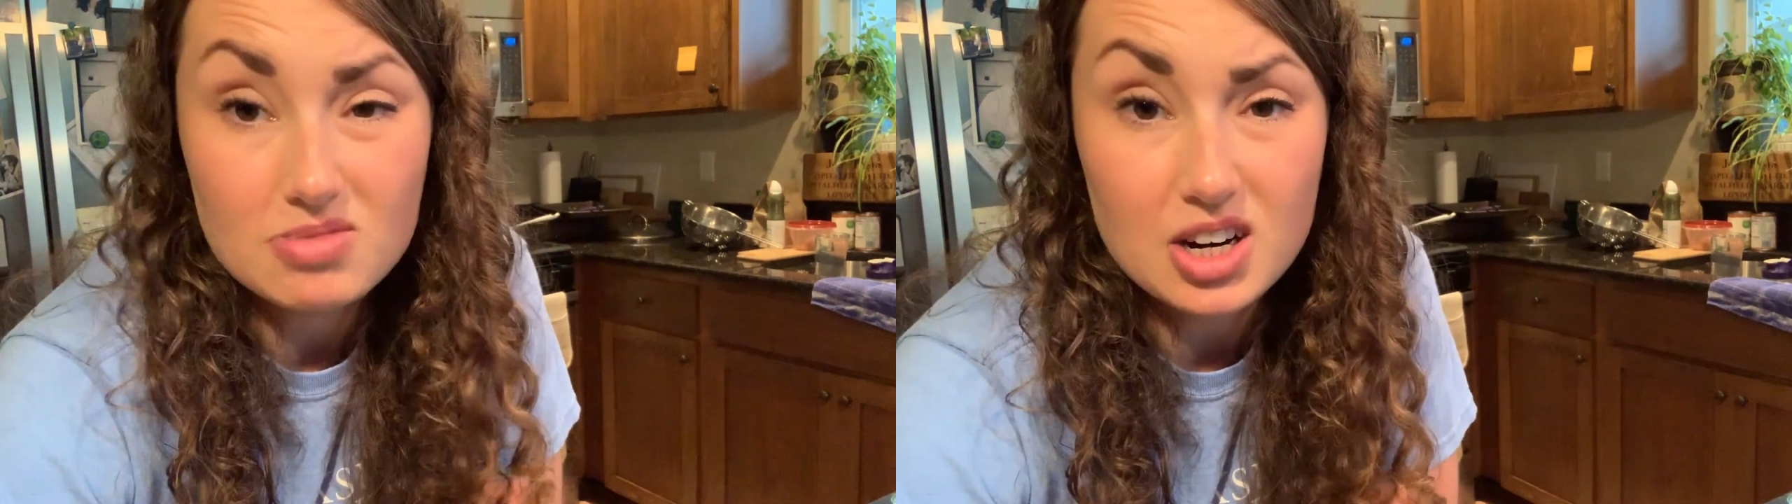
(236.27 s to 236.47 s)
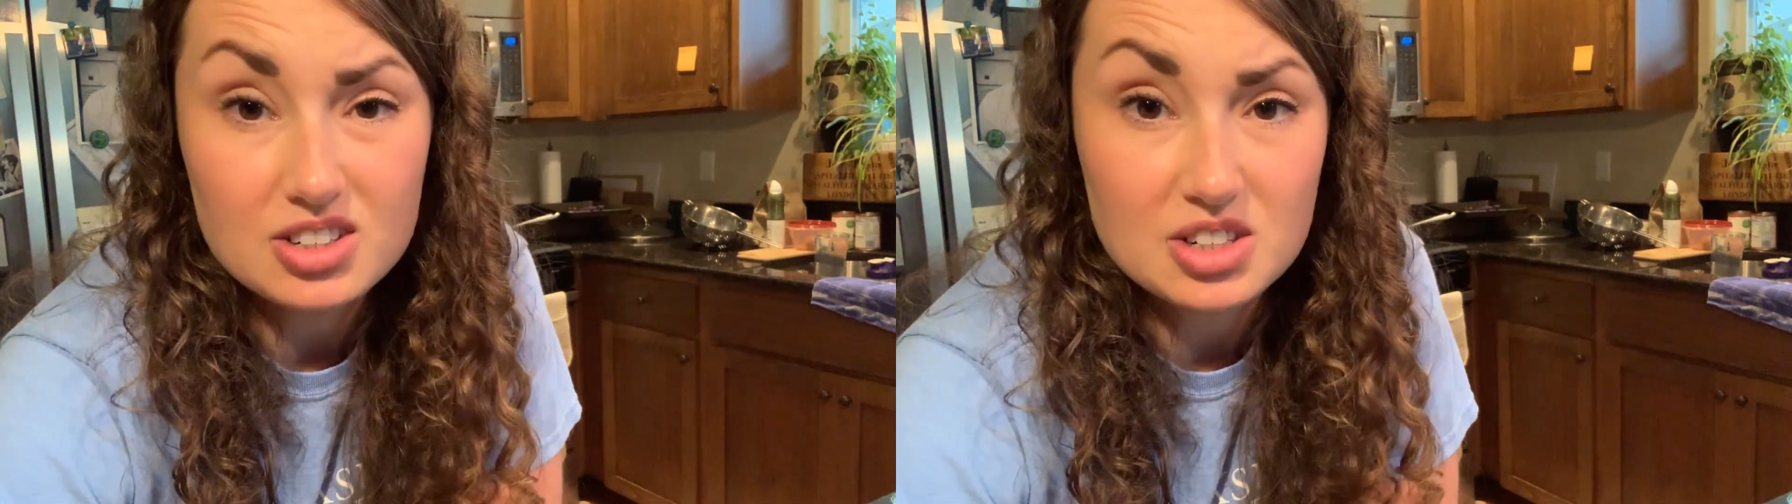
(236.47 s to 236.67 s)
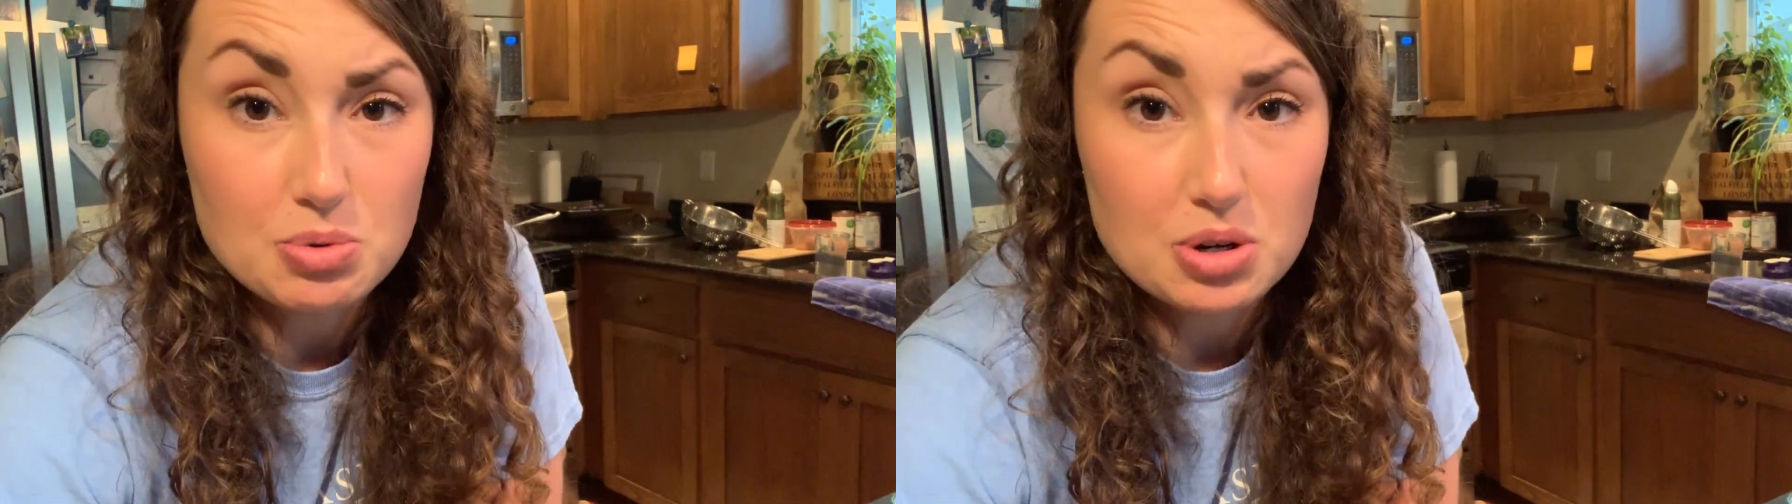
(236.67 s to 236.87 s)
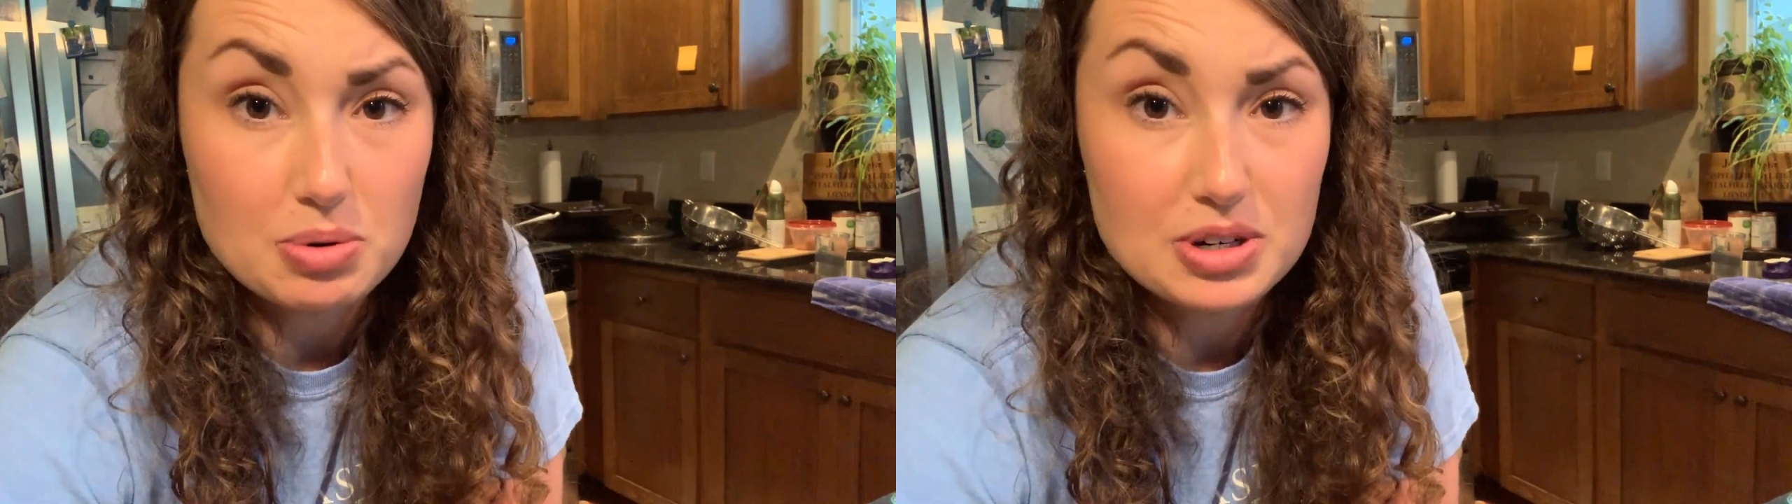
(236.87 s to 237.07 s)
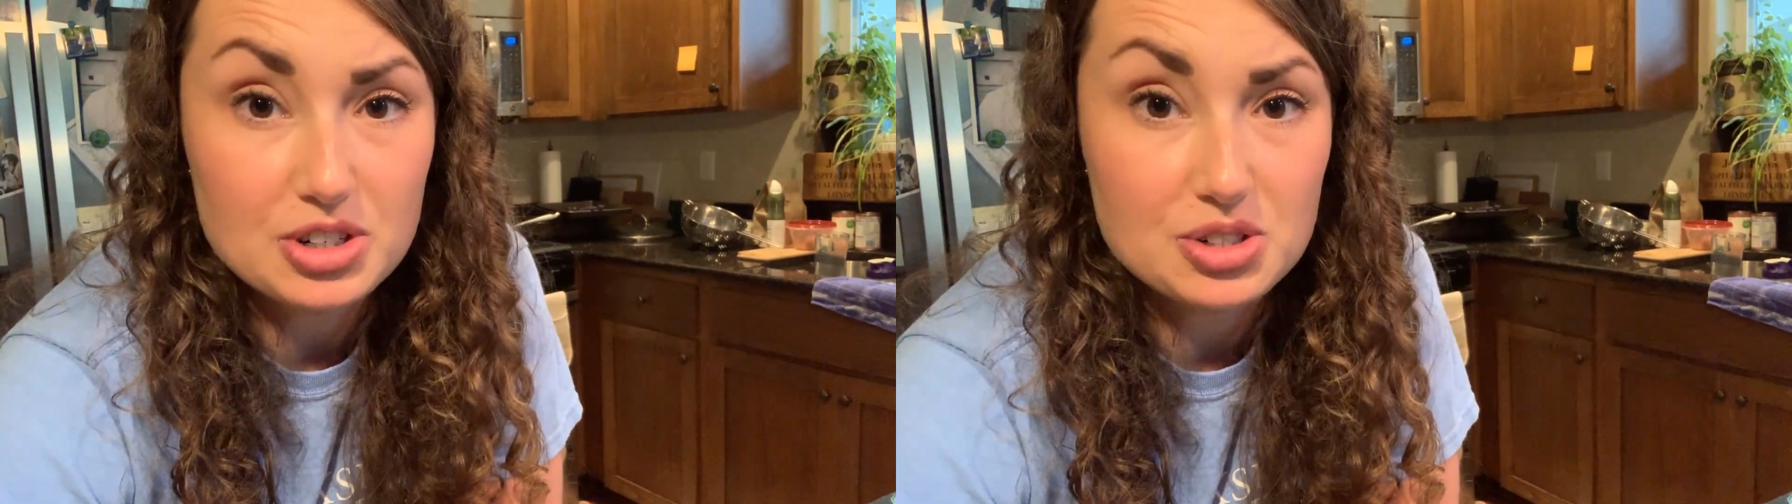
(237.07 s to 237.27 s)
honestly work
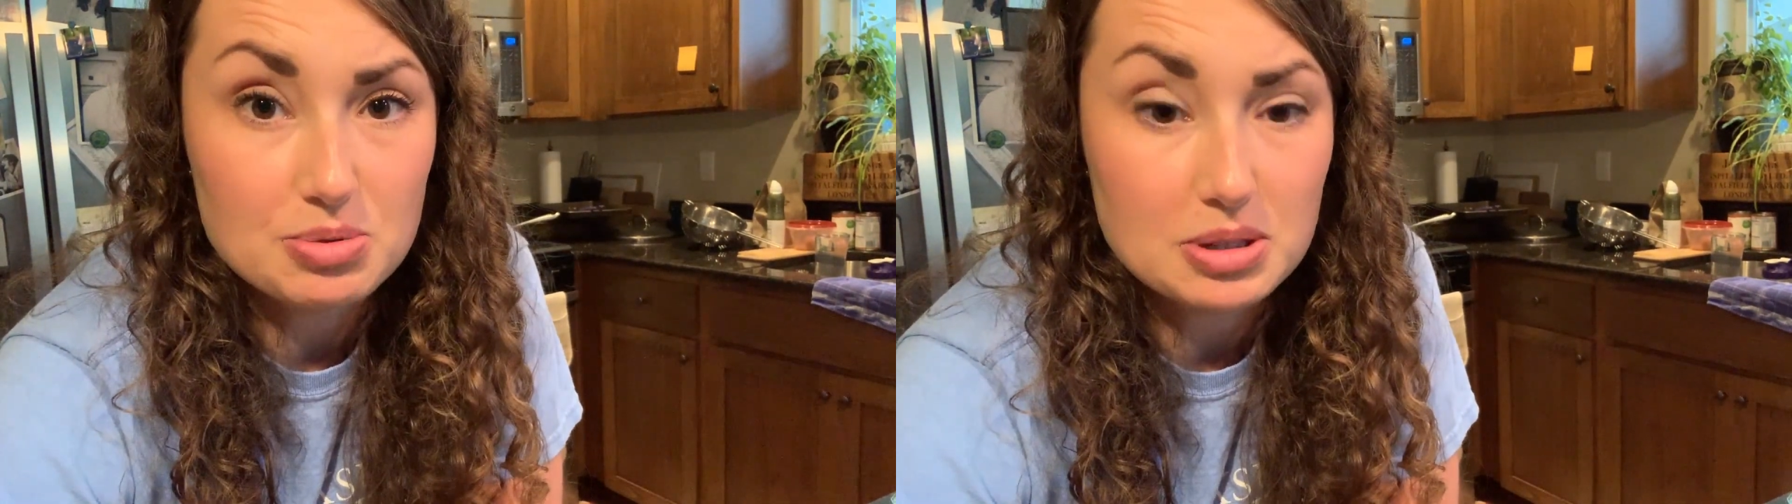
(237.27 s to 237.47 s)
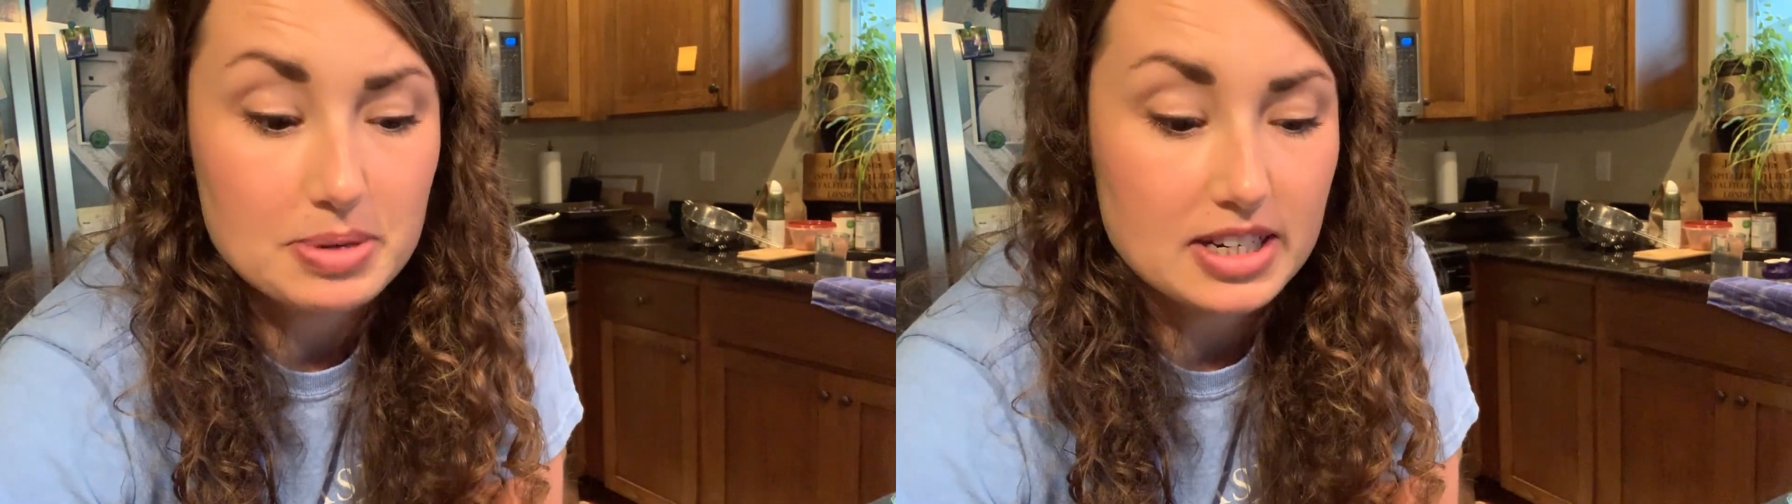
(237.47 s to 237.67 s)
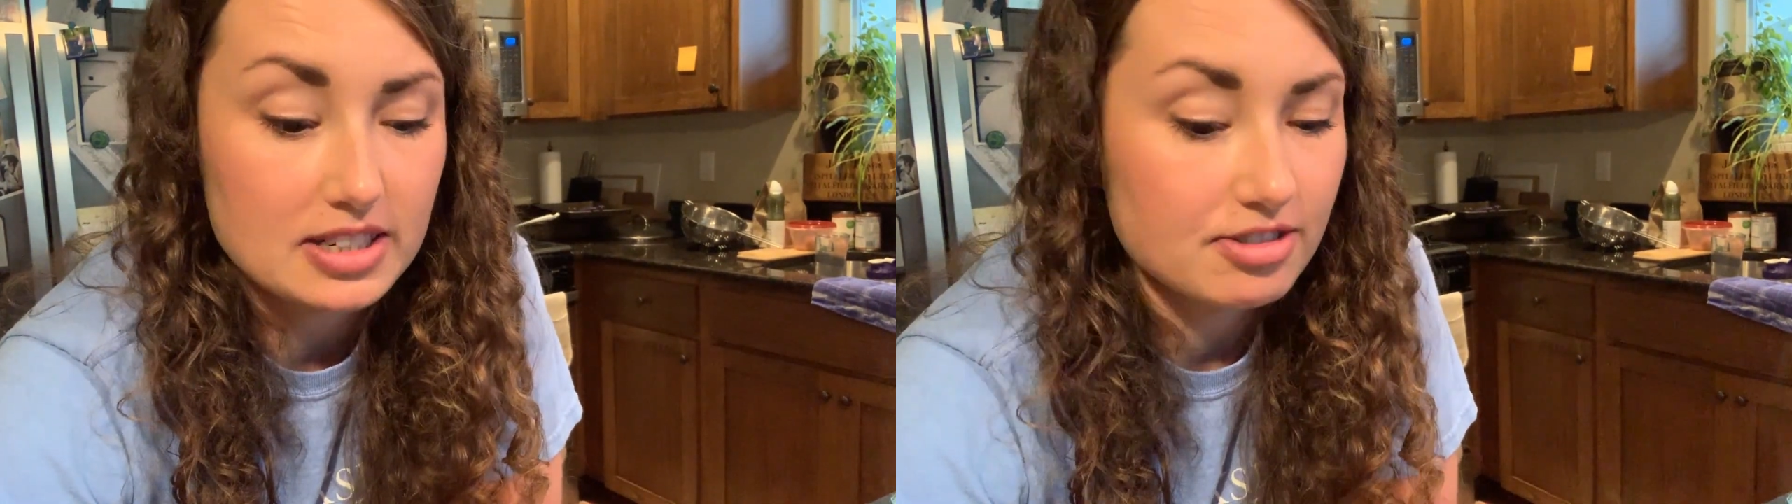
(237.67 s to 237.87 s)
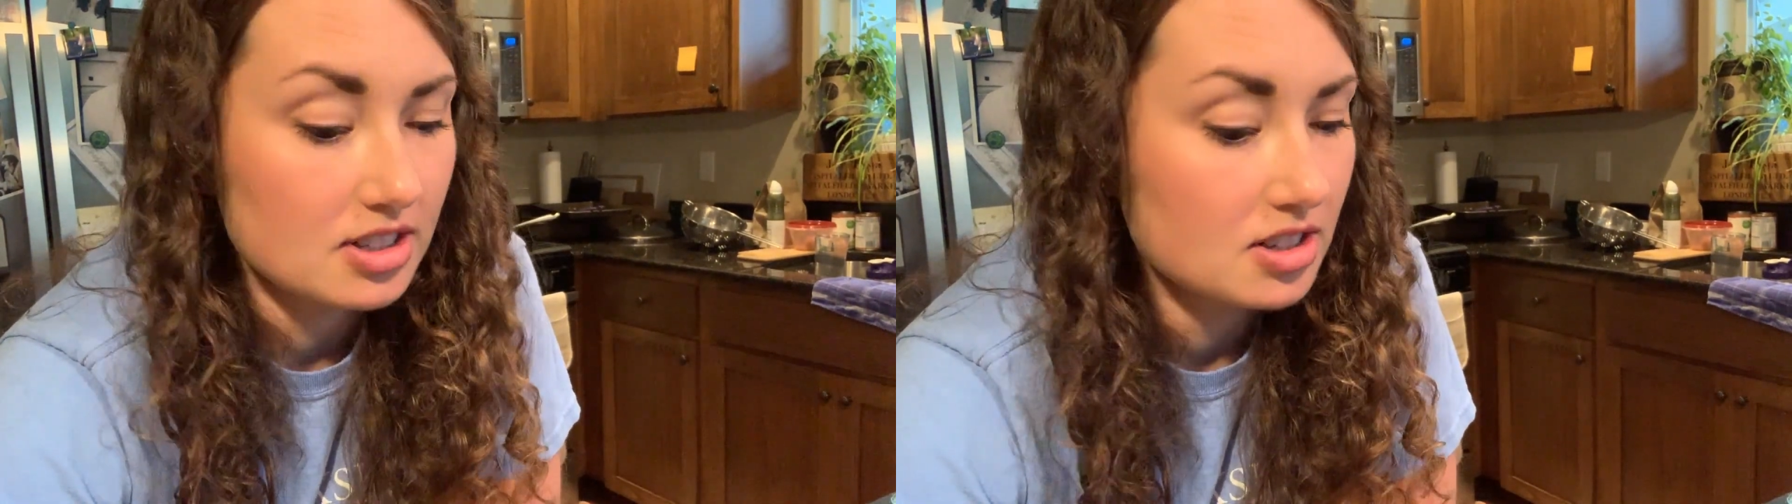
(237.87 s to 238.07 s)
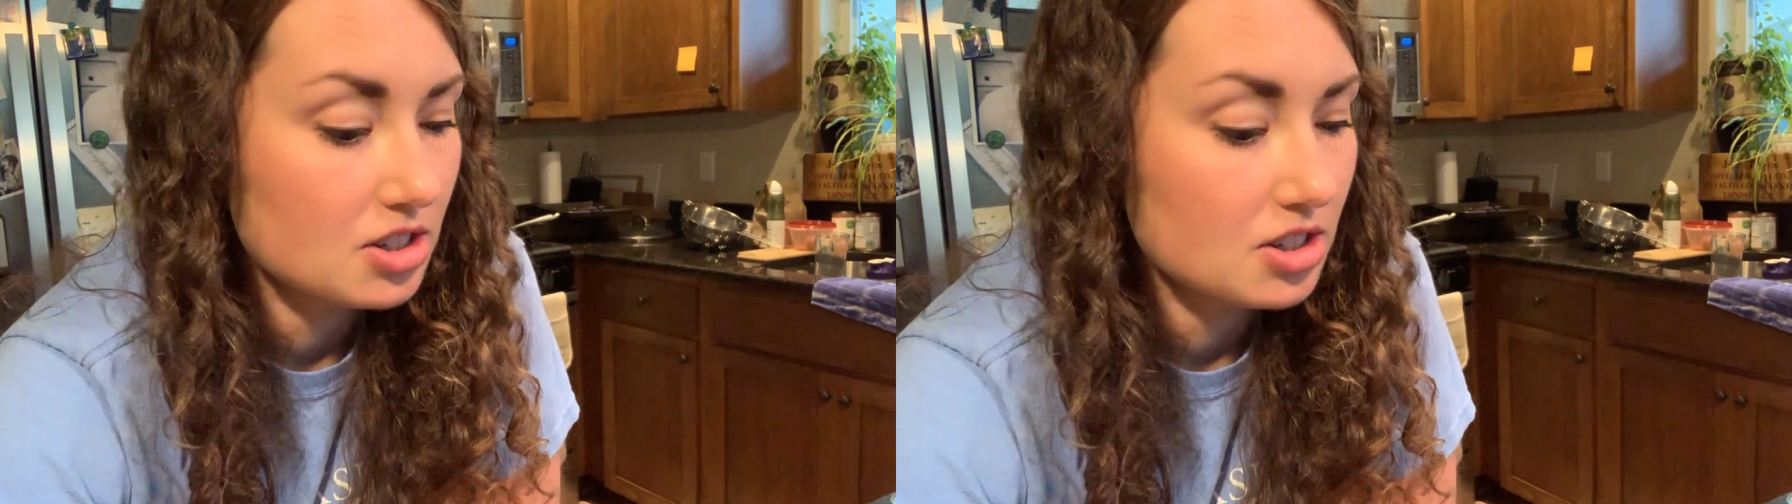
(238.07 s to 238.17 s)
wonders, really make a difference.